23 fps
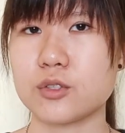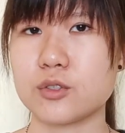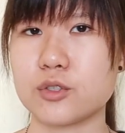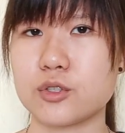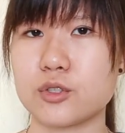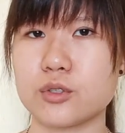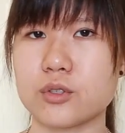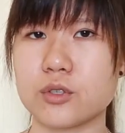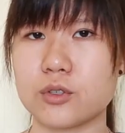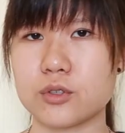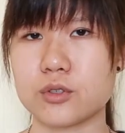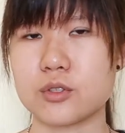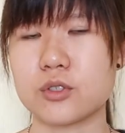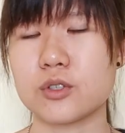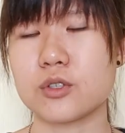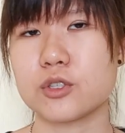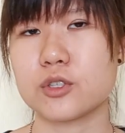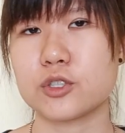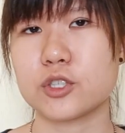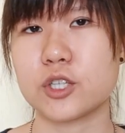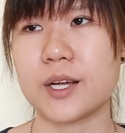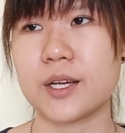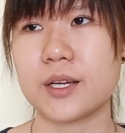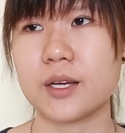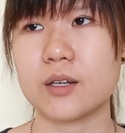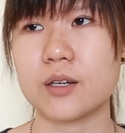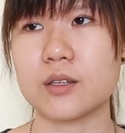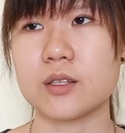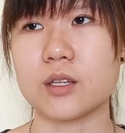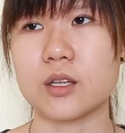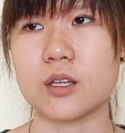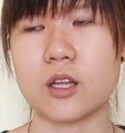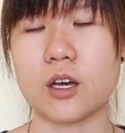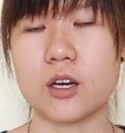you should also try
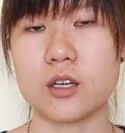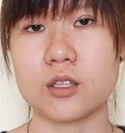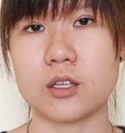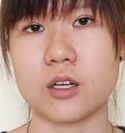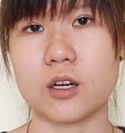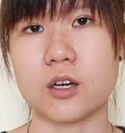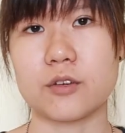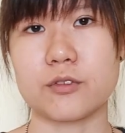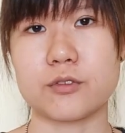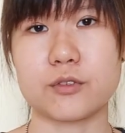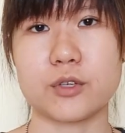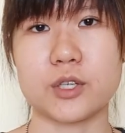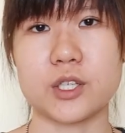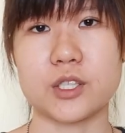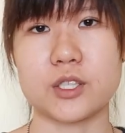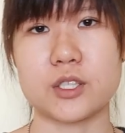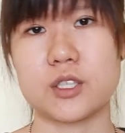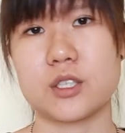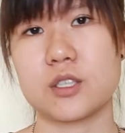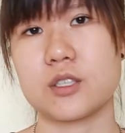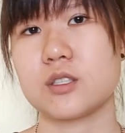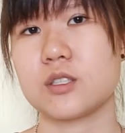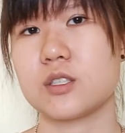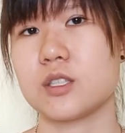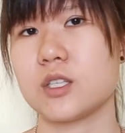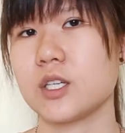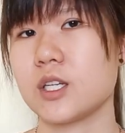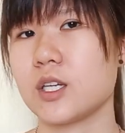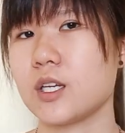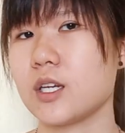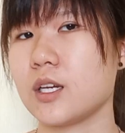out a lot of questions